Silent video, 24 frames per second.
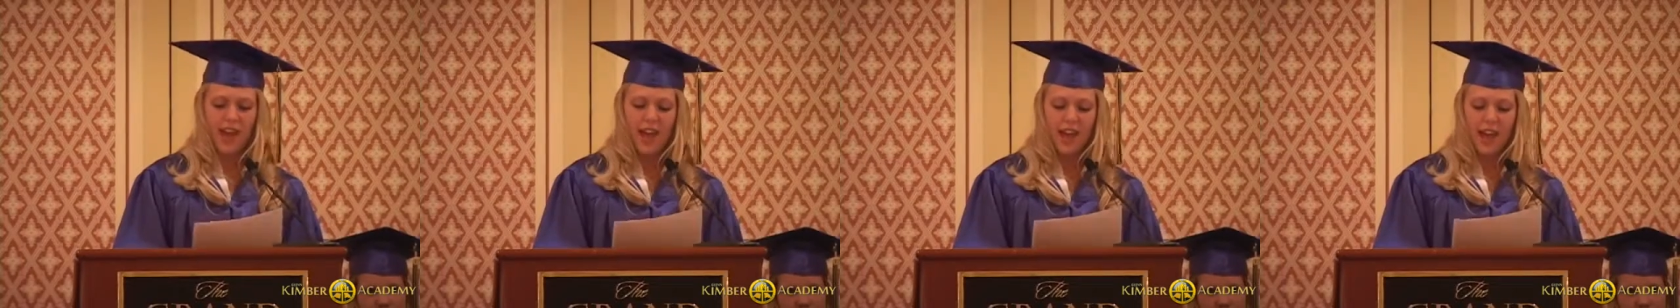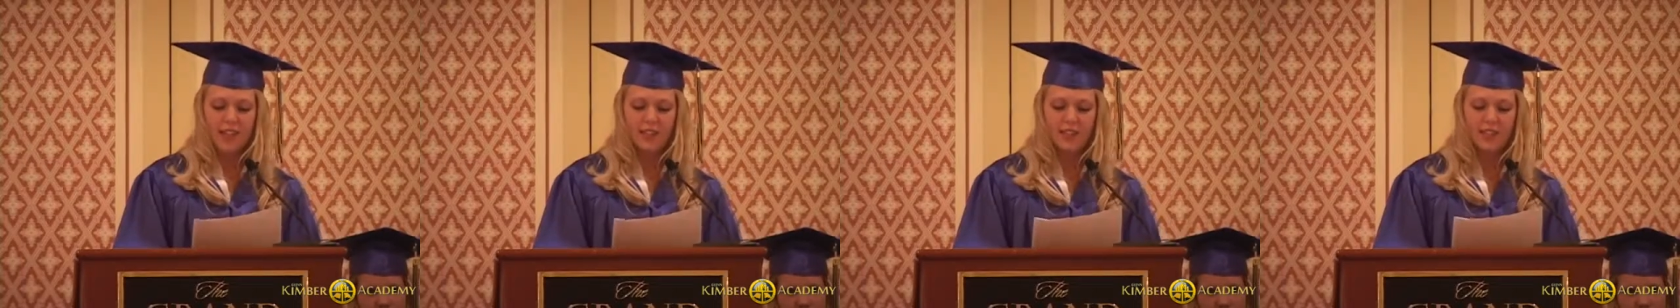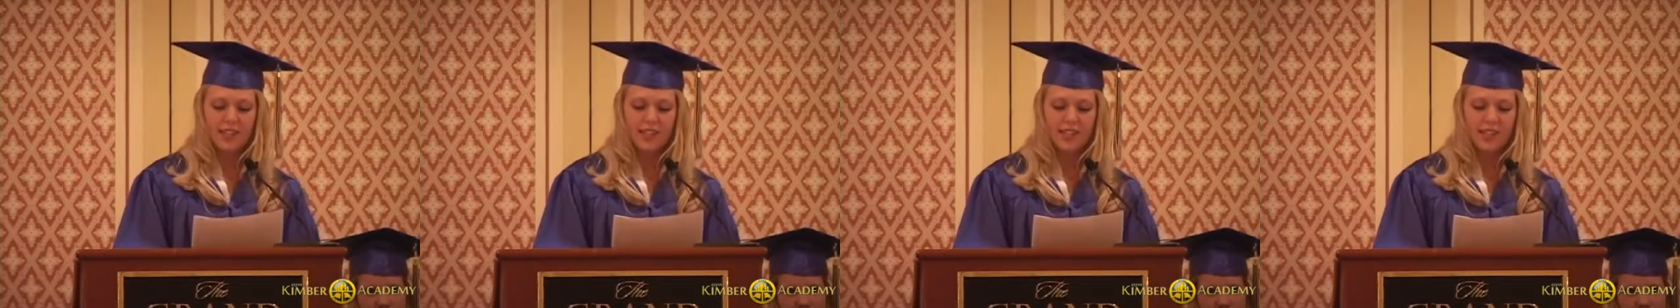
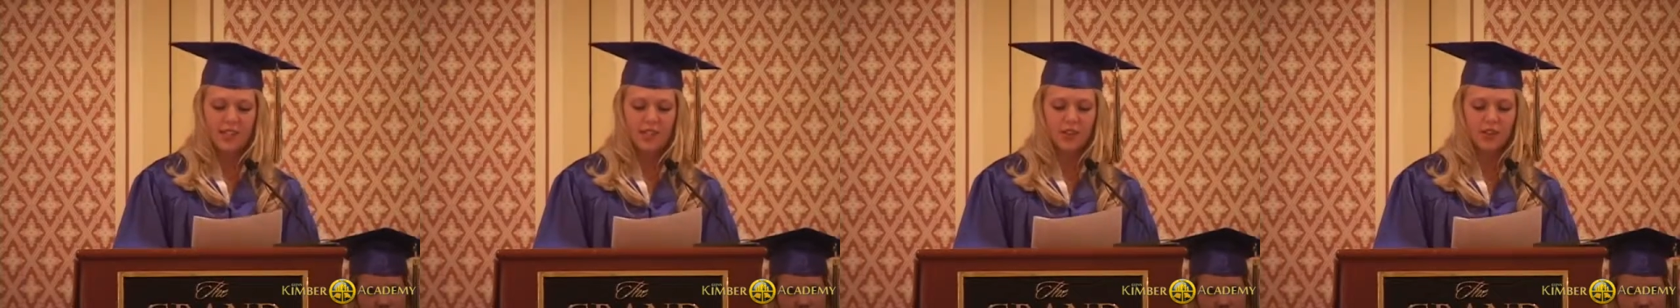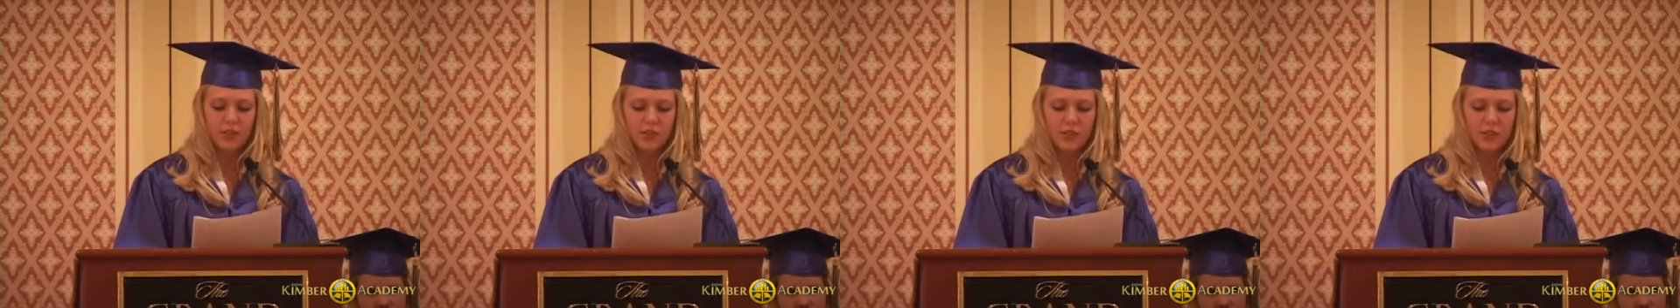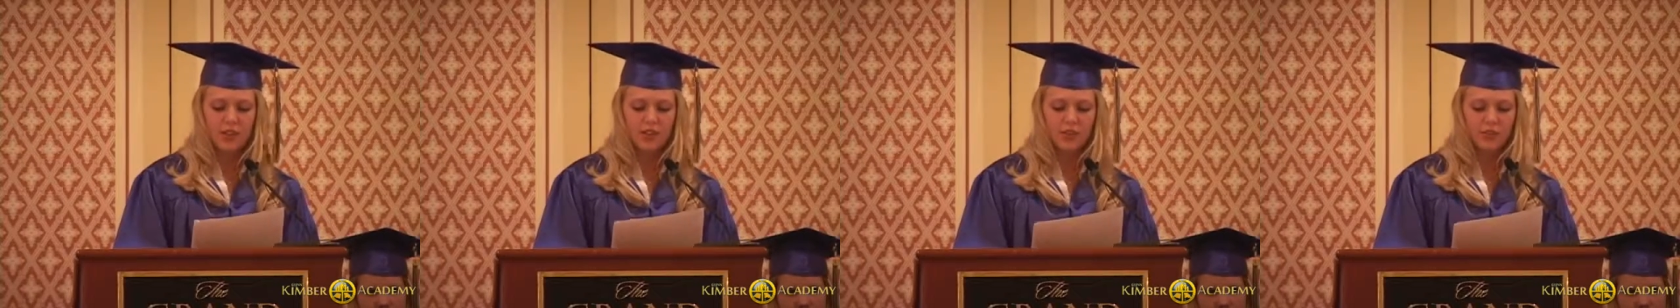every
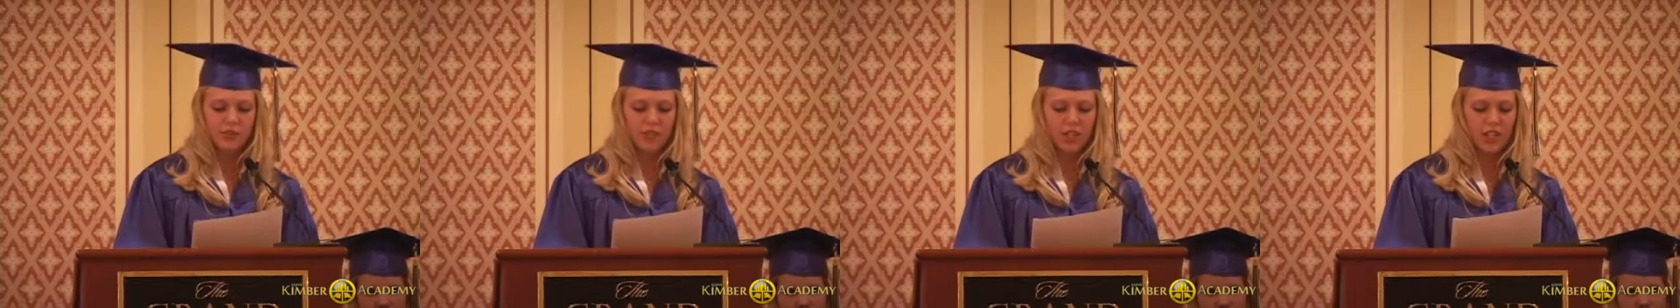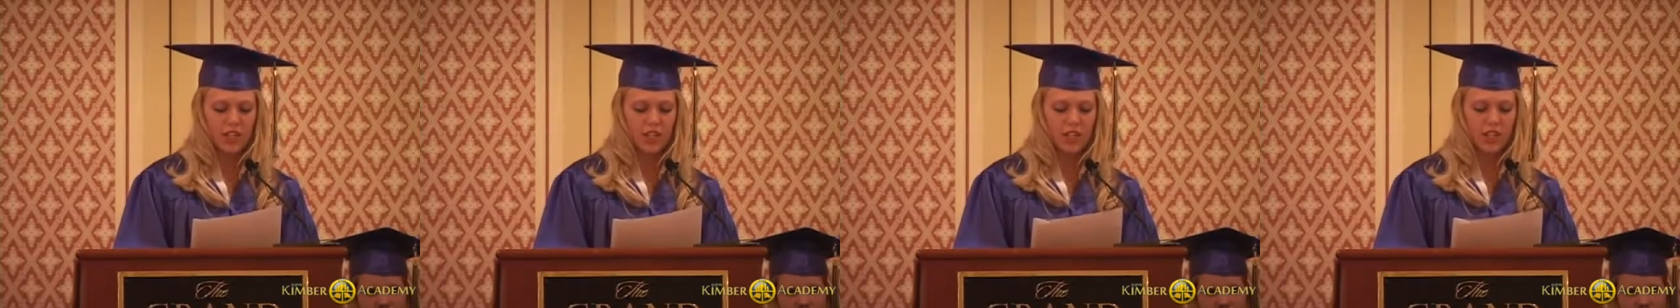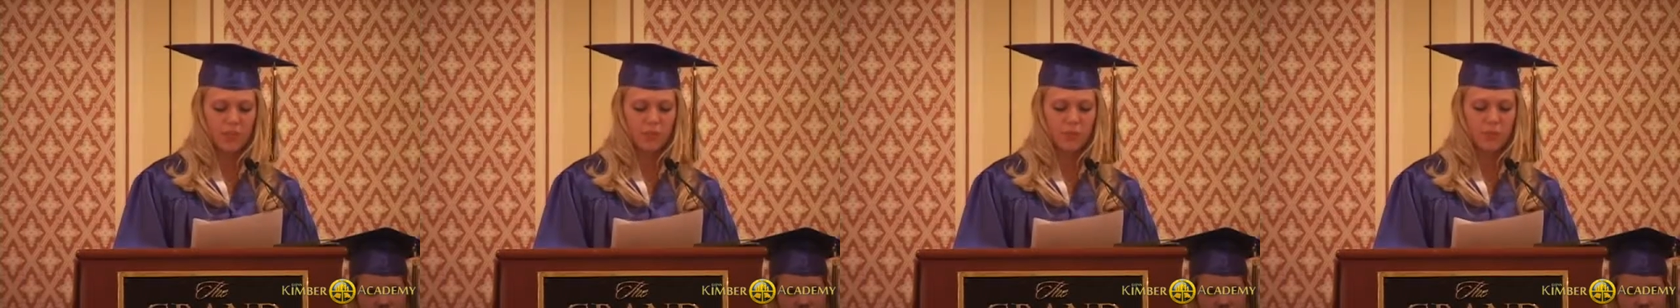single one
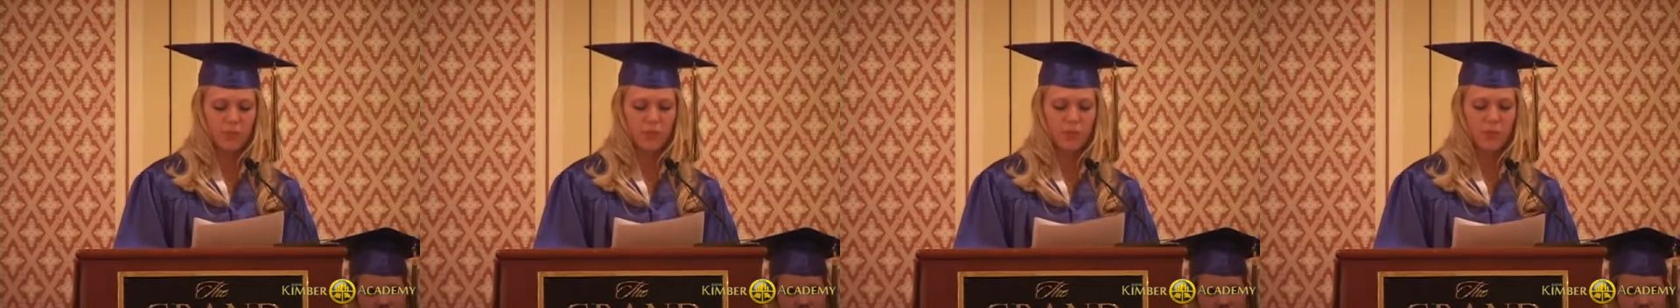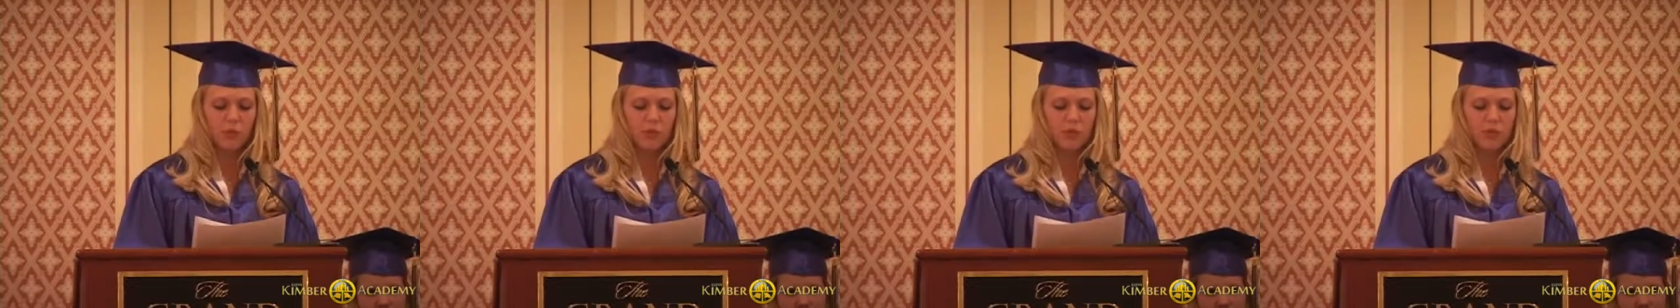ranging from the